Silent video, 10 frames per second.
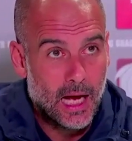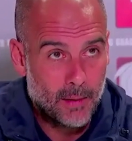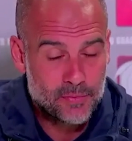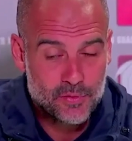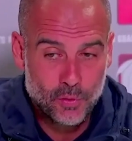
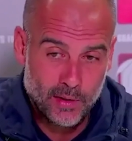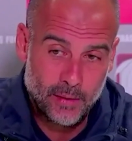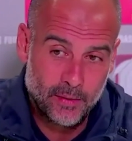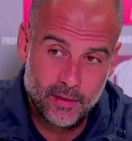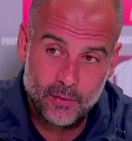absolutely
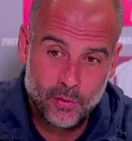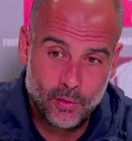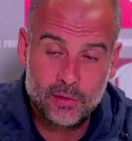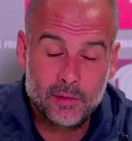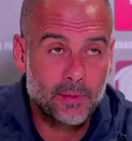everything with
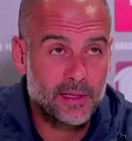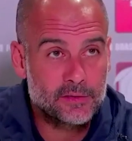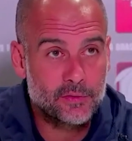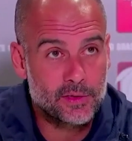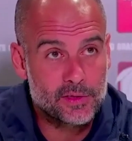all the
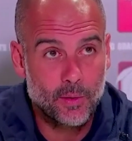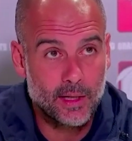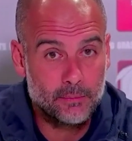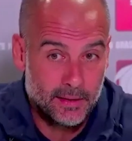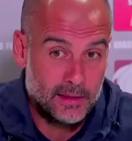players for the
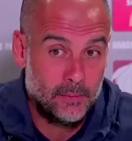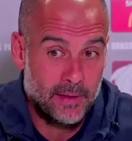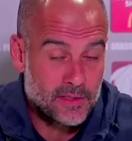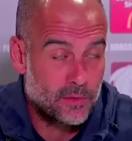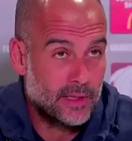squad, but it
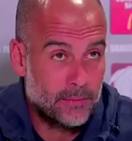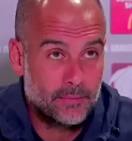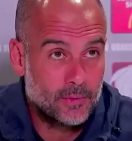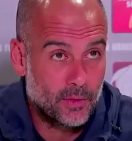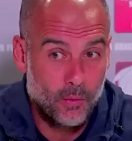depends on
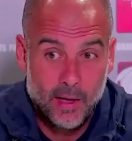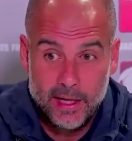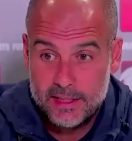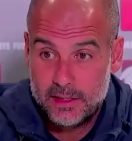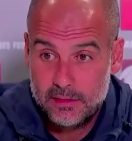them.
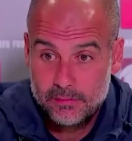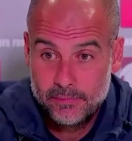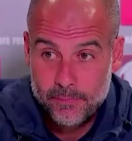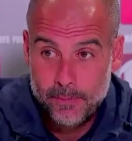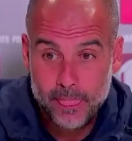Otherwise,
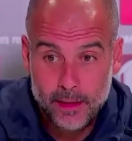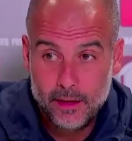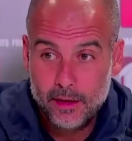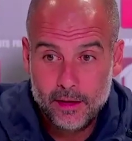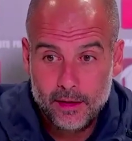
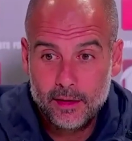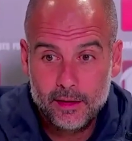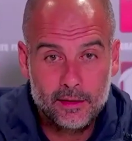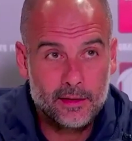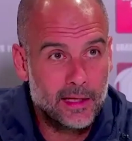
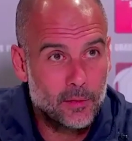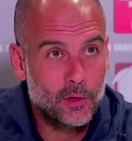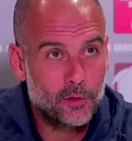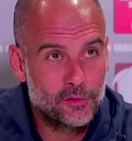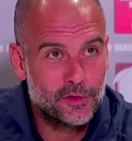they
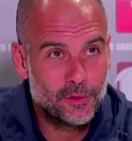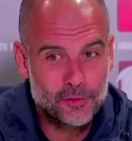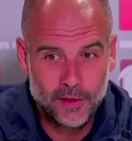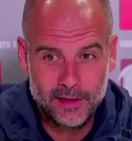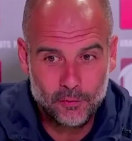will
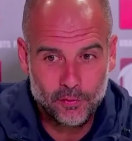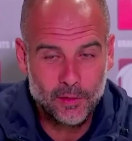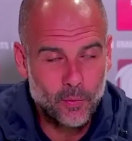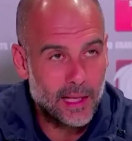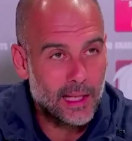continue training
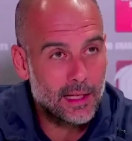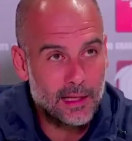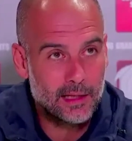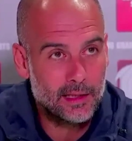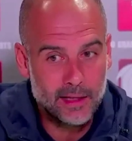really well
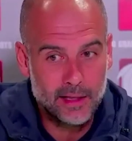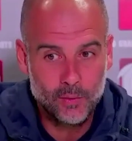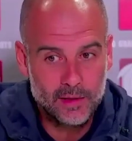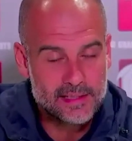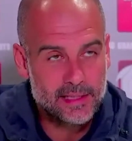and they
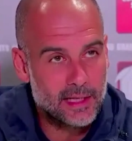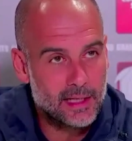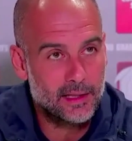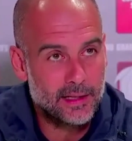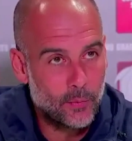will stay
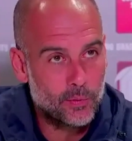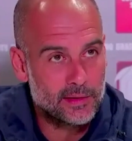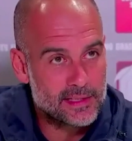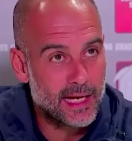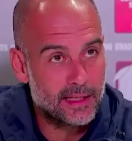here, and I will
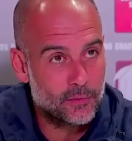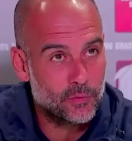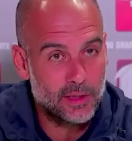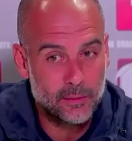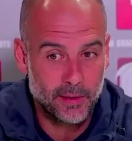decide
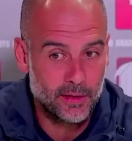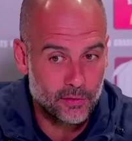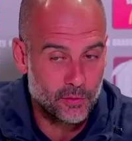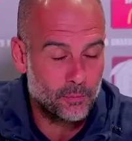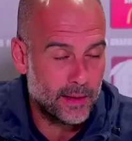if they play
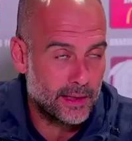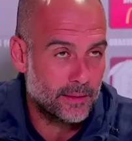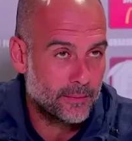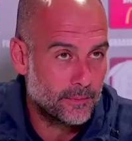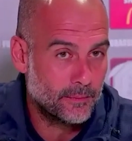or don't
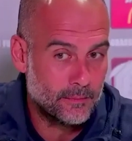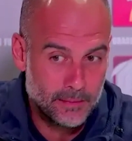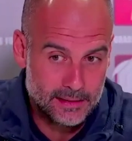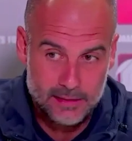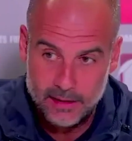play.
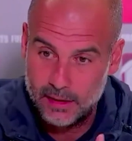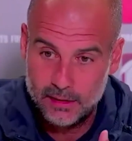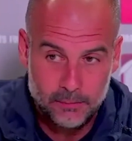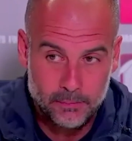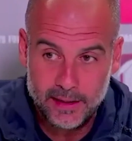But
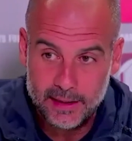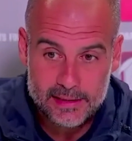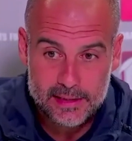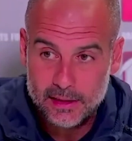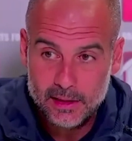the
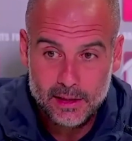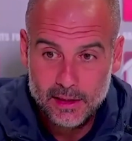players,